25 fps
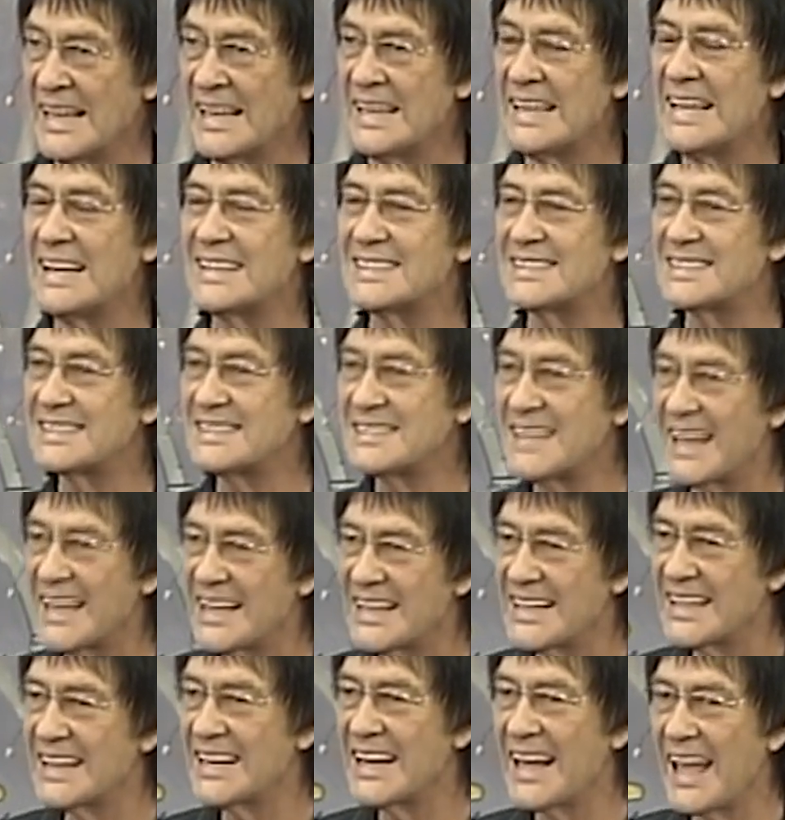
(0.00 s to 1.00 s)
He has
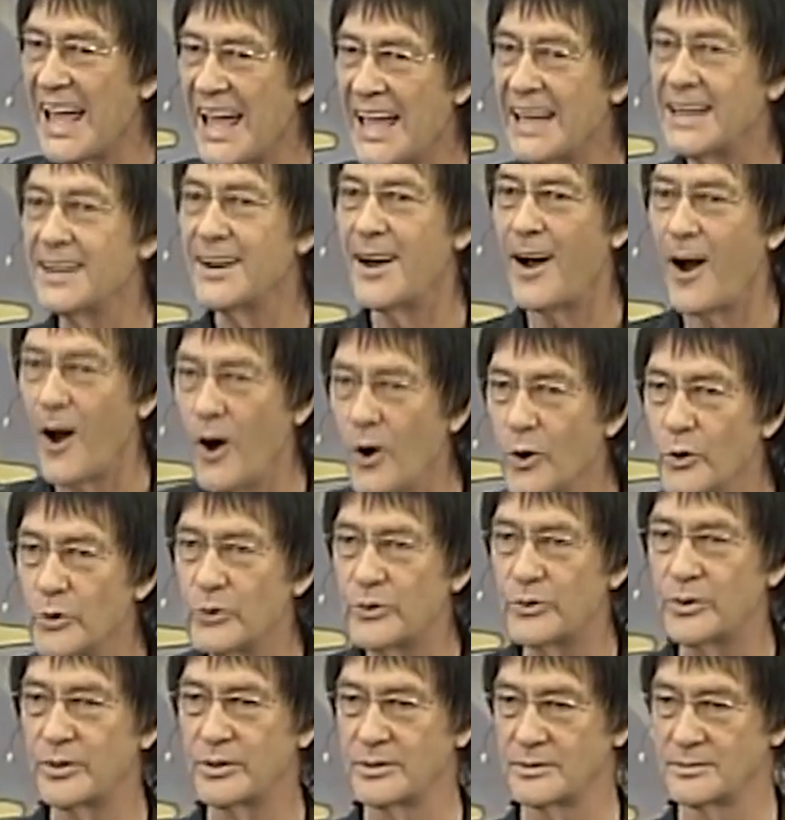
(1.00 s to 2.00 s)
taken an
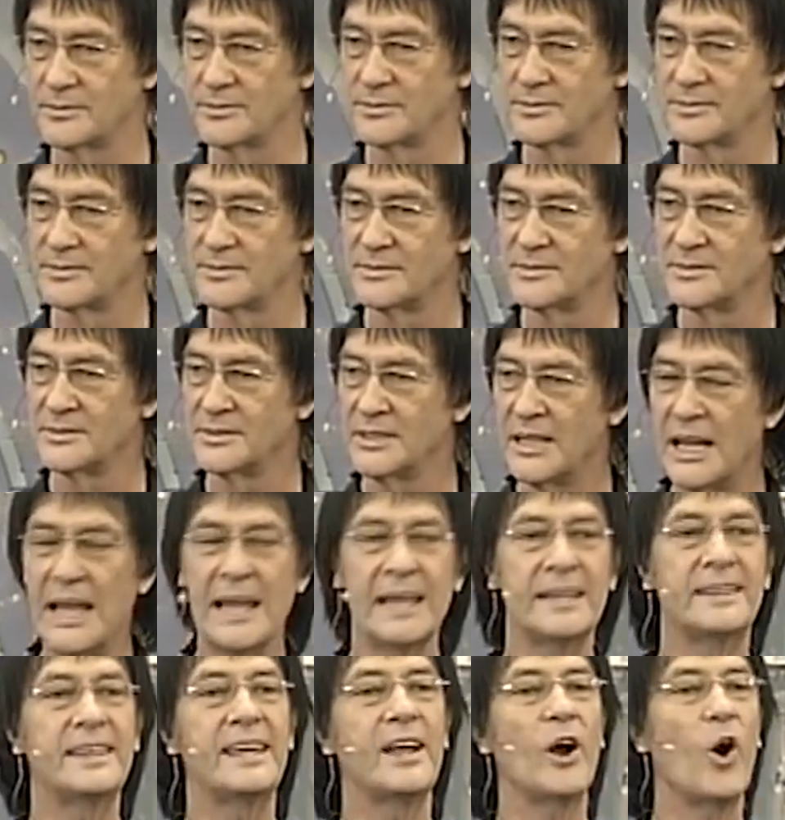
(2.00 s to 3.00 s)
oath.
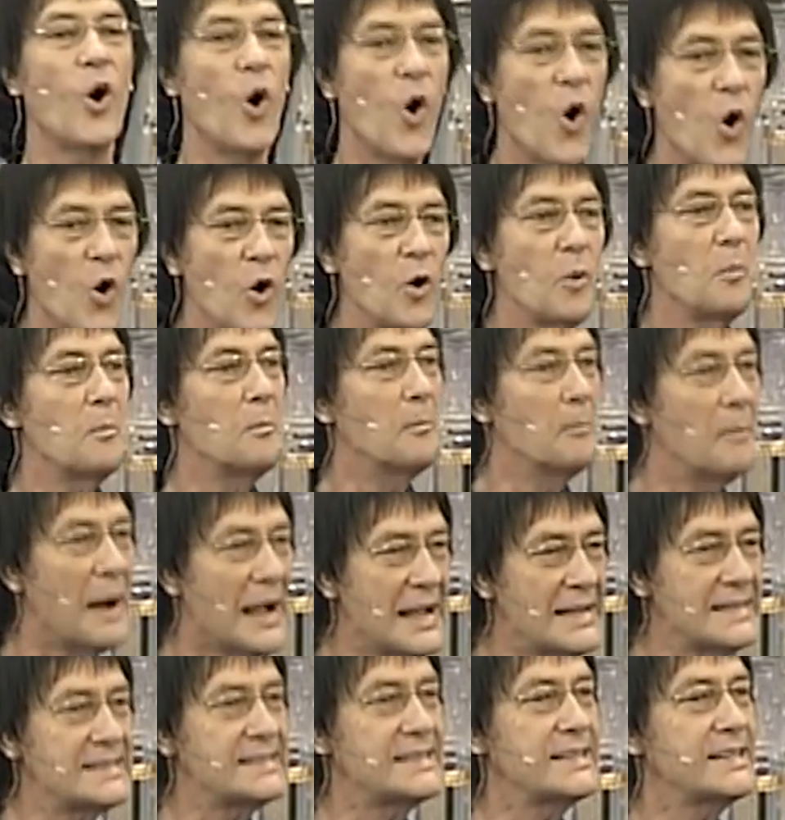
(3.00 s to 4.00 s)
The
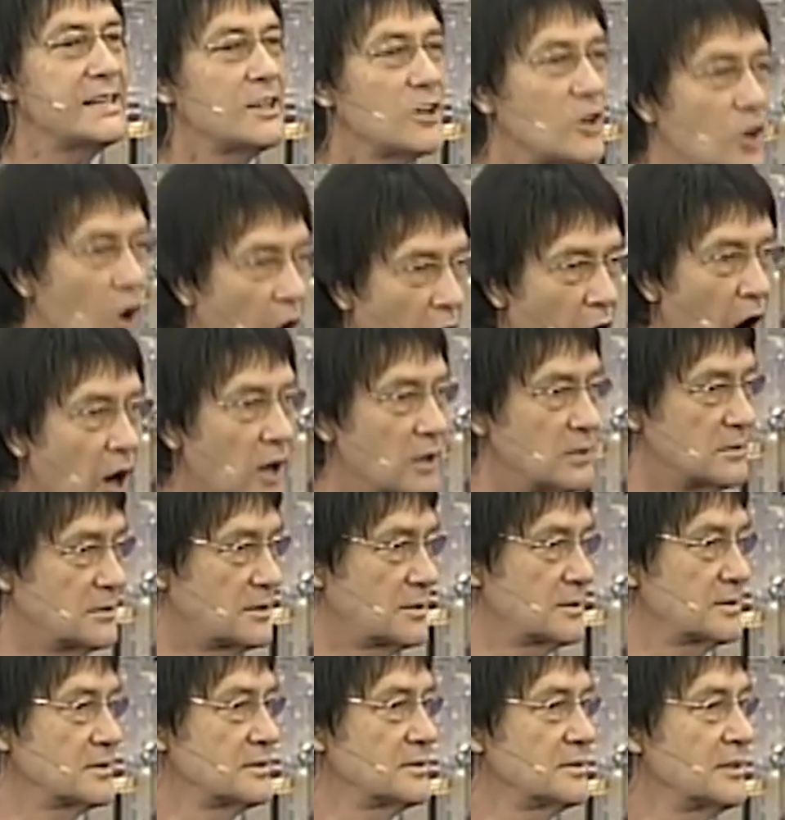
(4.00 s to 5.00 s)
Almighty
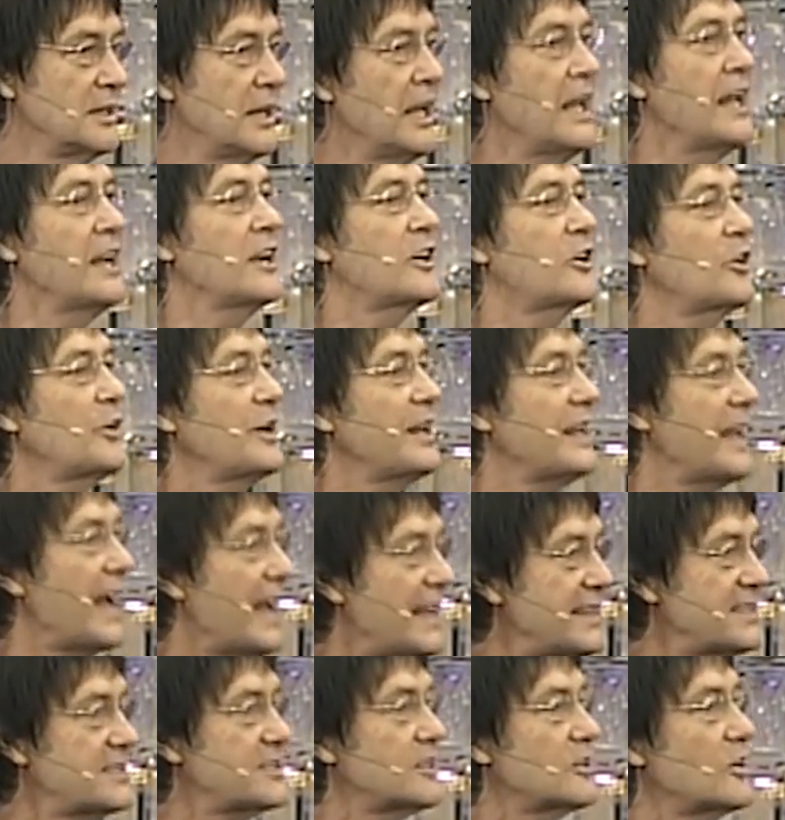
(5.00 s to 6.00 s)
God,
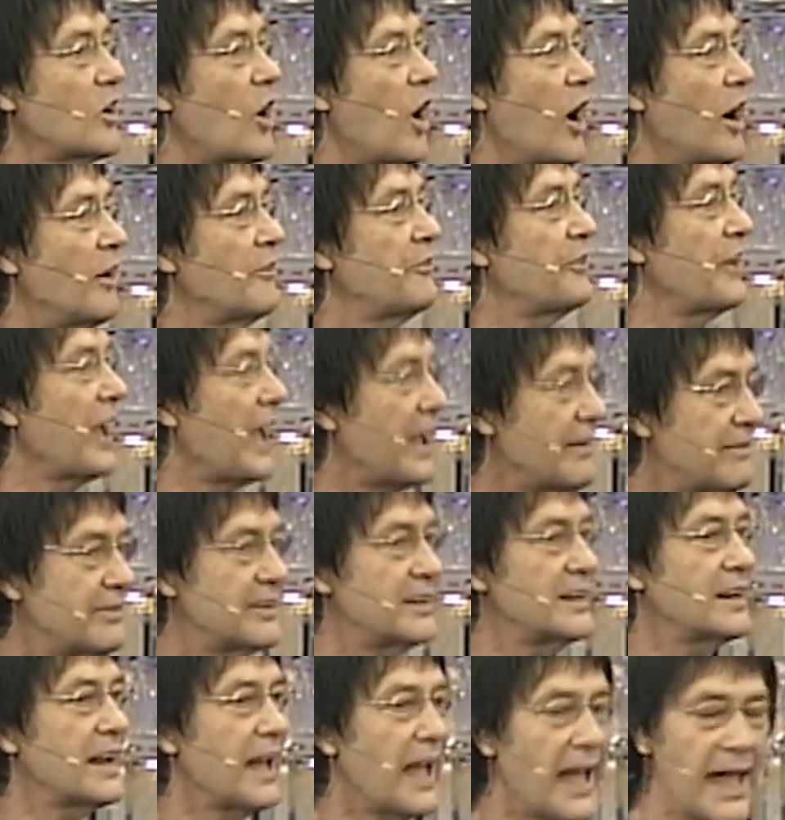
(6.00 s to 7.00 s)
creator of heaven